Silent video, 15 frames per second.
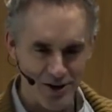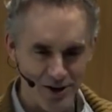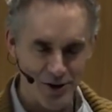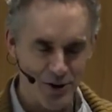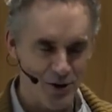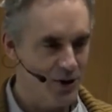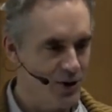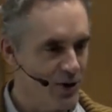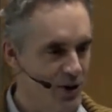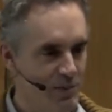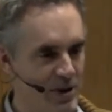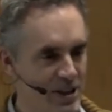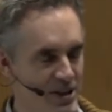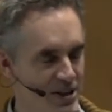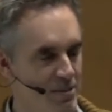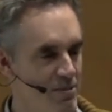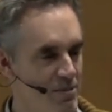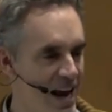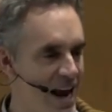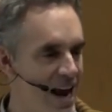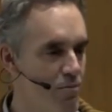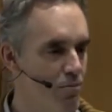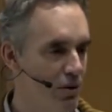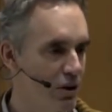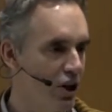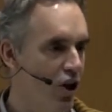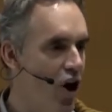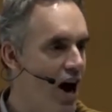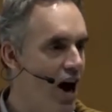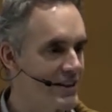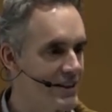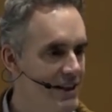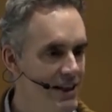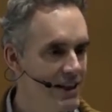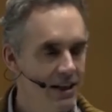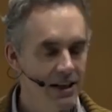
so that there could be some damn plot.